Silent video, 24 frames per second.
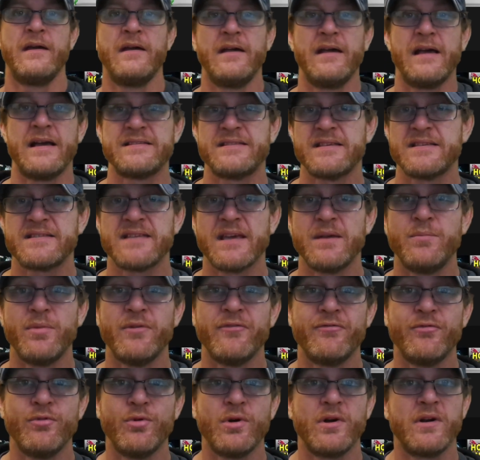As I said
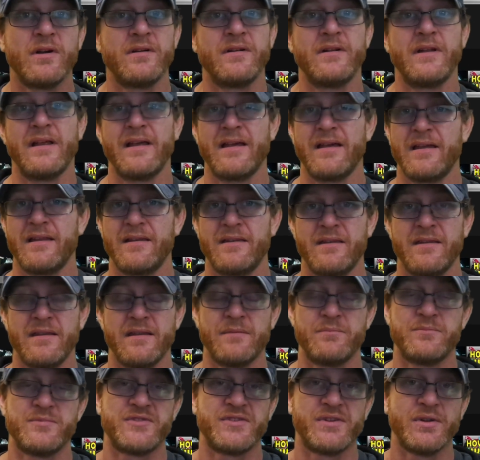before,
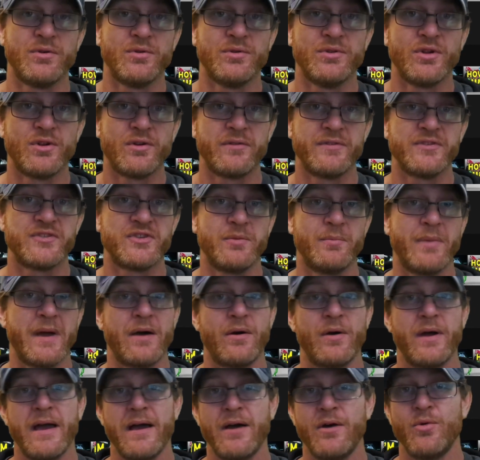I'm still nervous
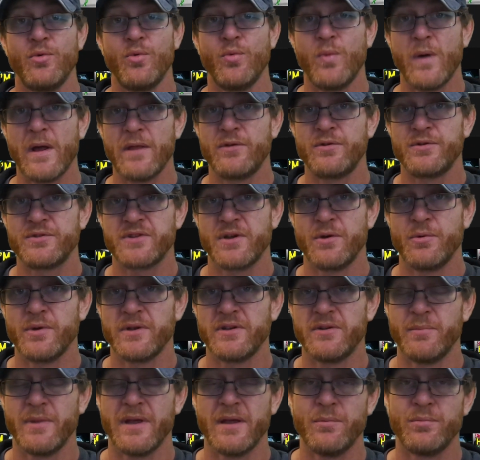about how weather is going
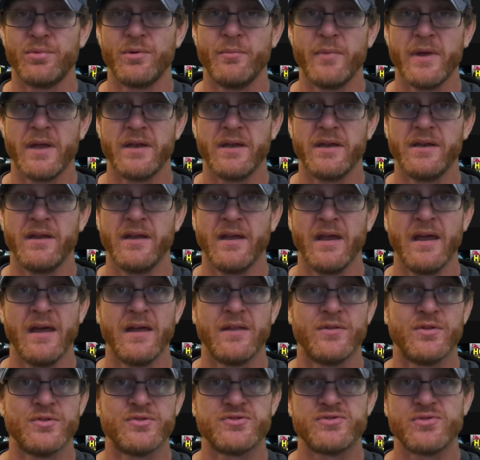to be implemented.
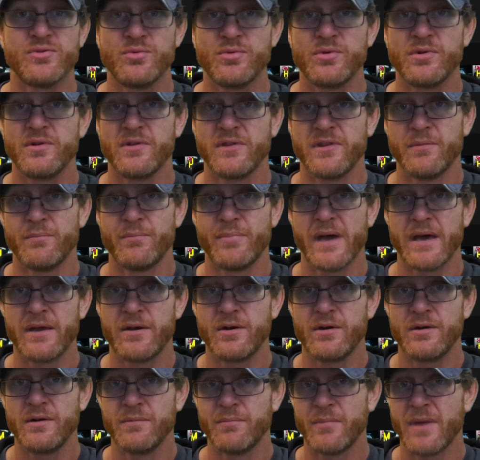The sooner, the
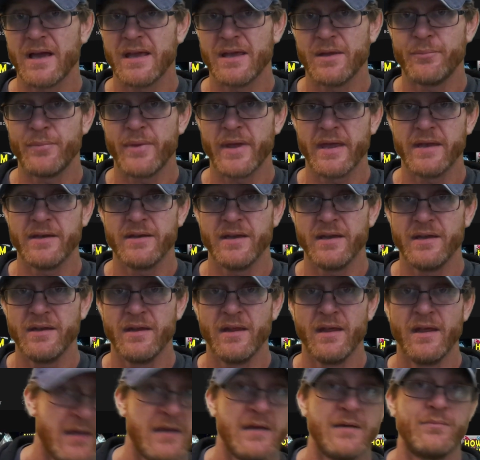better, in my opinion.
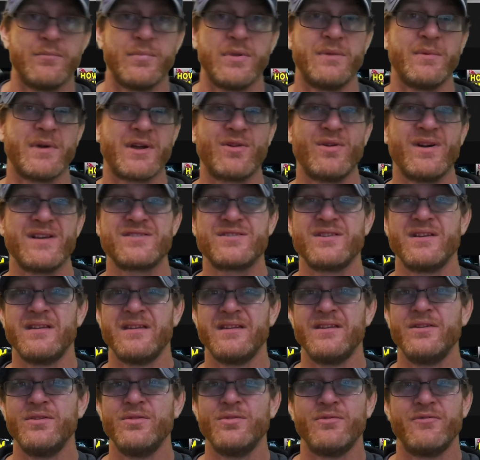But my question to
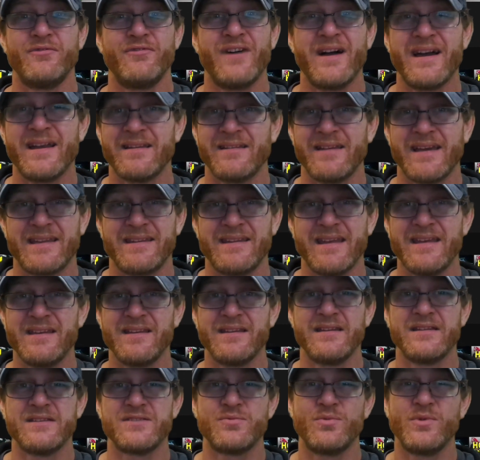you, finally, at the end of
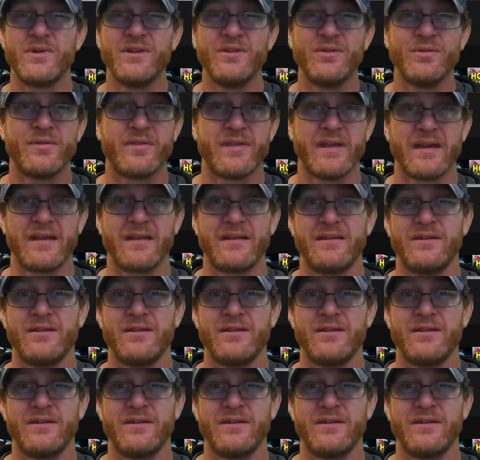this, what do you think?